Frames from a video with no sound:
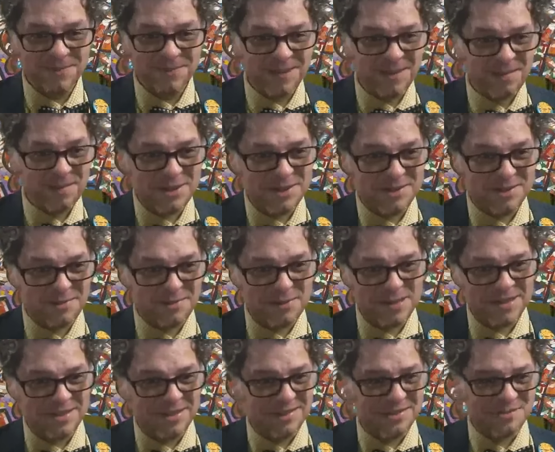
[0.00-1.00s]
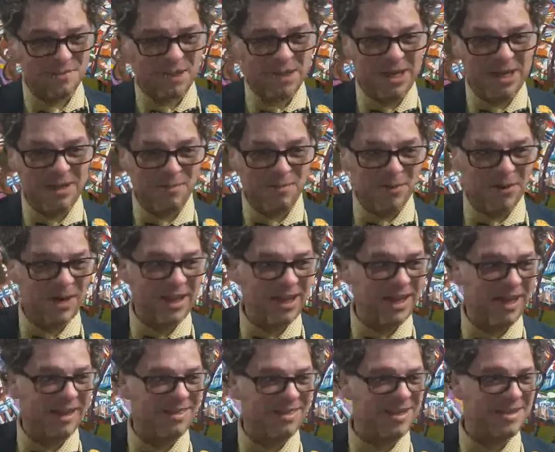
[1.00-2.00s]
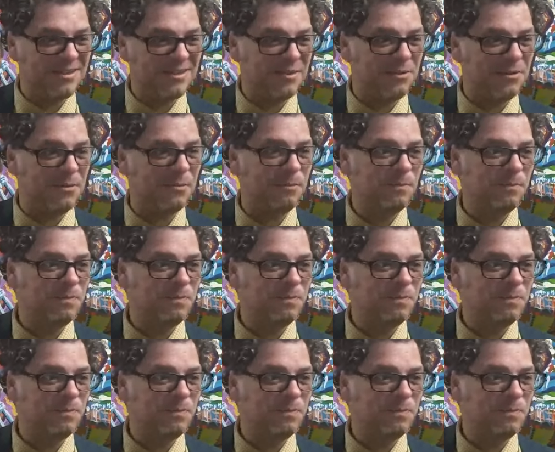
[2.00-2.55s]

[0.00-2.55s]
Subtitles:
That means they're busy. It's Monday morning. Got things to do.